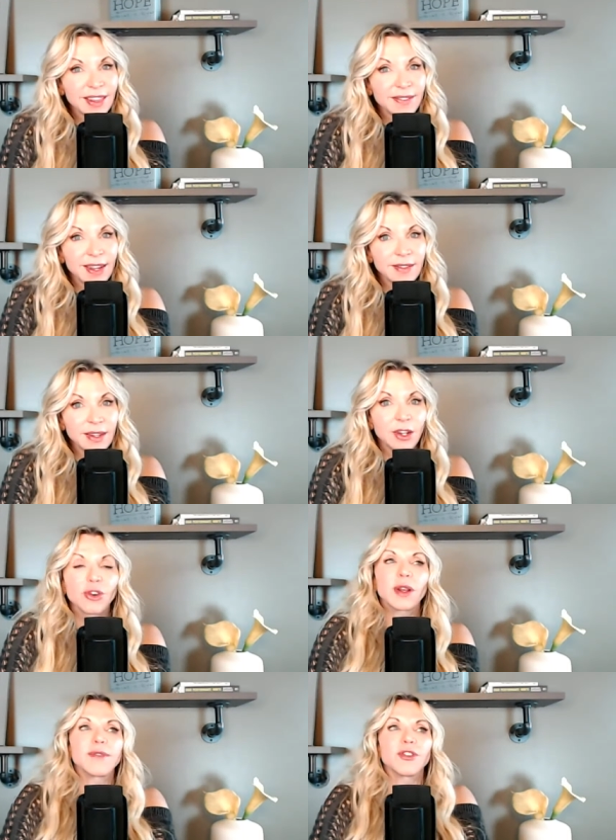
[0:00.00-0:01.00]
the vaccine or
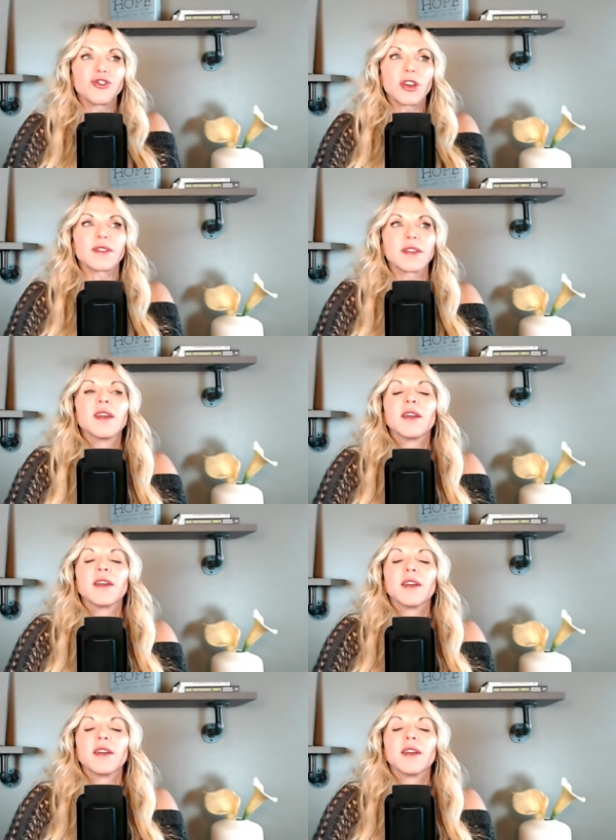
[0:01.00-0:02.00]
not even just
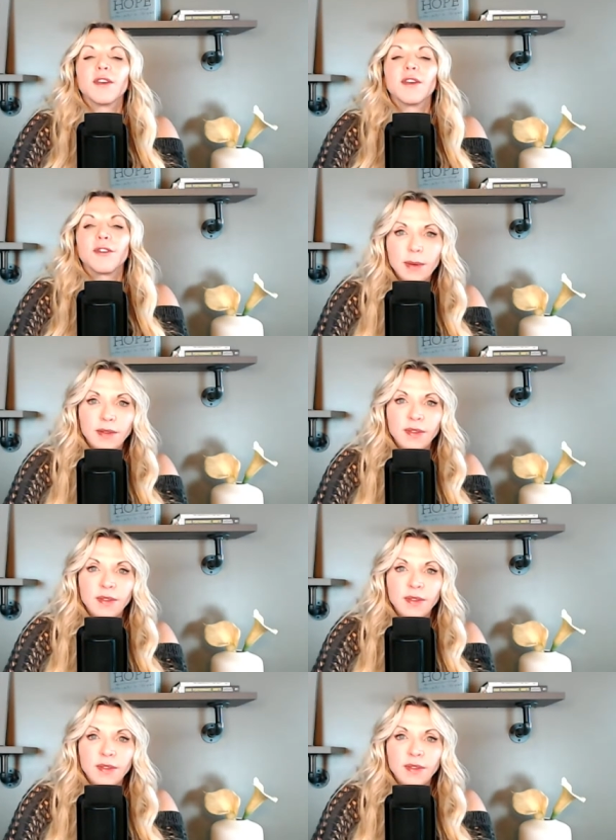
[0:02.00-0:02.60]
15 months.